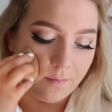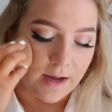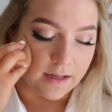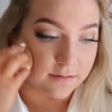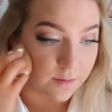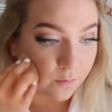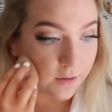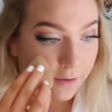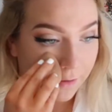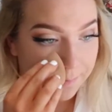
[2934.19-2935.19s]
We had some
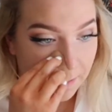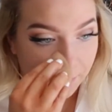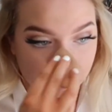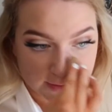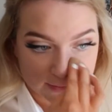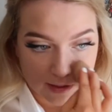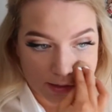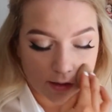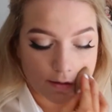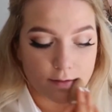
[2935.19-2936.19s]
really great memories
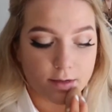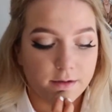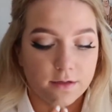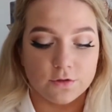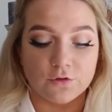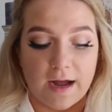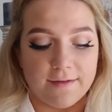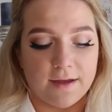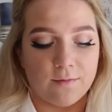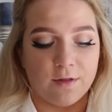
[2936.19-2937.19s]

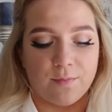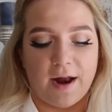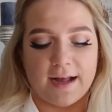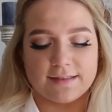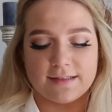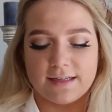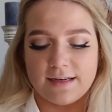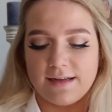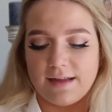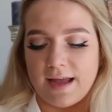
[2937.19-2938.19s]
driving with Braxton,